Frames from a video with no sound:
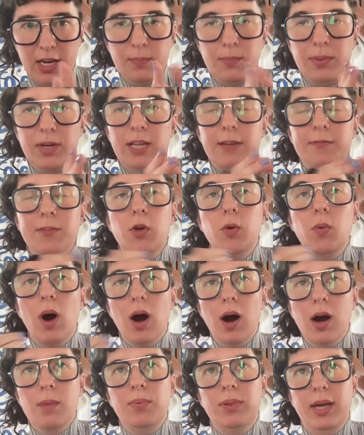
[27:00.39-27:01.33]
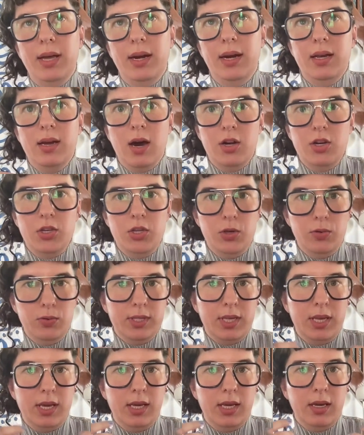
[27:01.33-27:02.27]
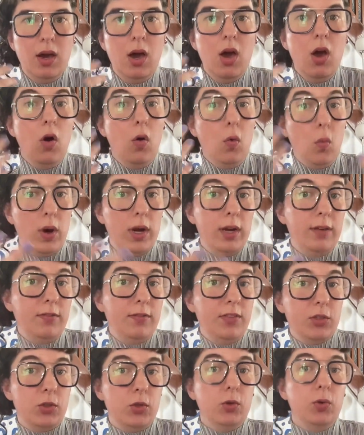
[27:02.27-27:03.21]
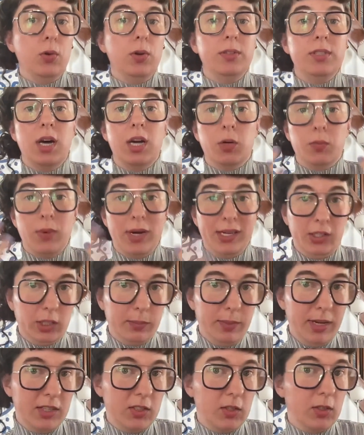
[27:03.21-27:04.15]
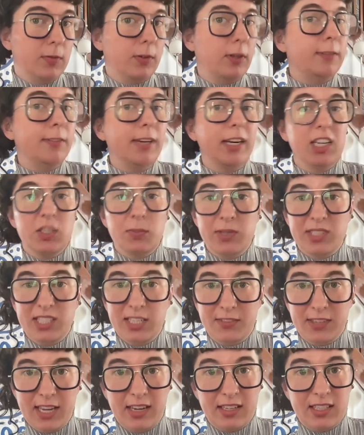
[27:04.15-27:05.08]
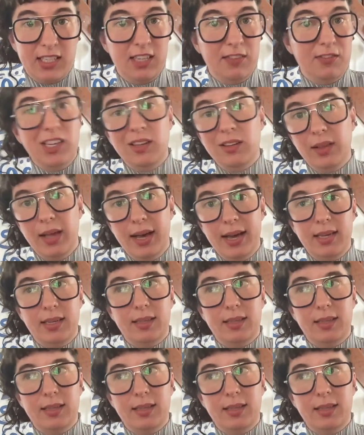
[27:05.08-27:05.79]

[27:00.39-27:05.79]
But if you are planning on using one of these tools on a regular basis for a very specific activity like